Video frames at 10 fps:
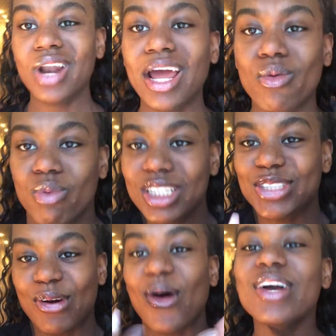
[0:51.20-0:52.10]
all I
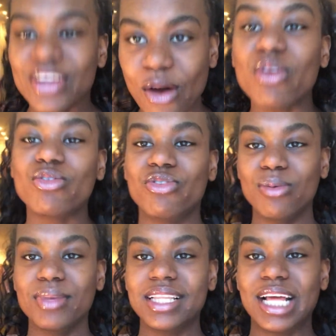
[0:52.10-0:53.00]
wish on y'all, you feel me?